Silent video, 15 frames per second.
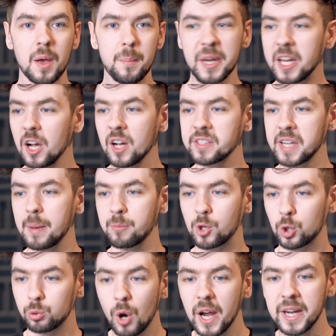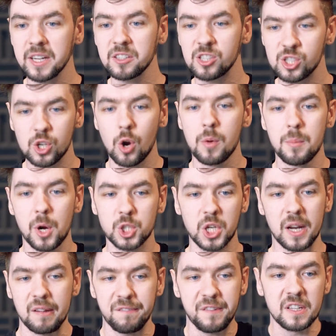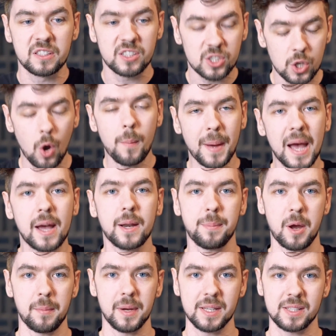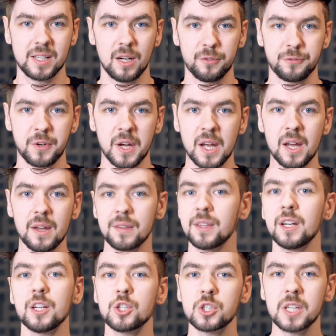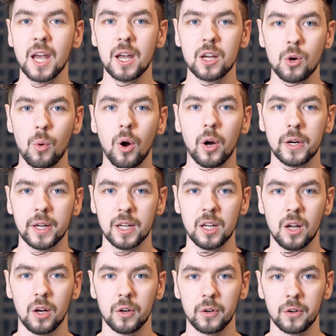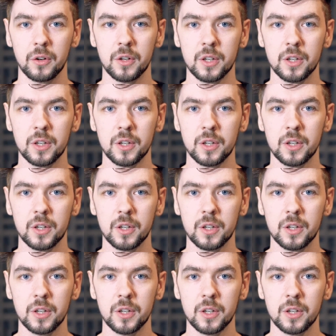because I'm crying so much and I feel so bad about myself that I just can't go on any longer.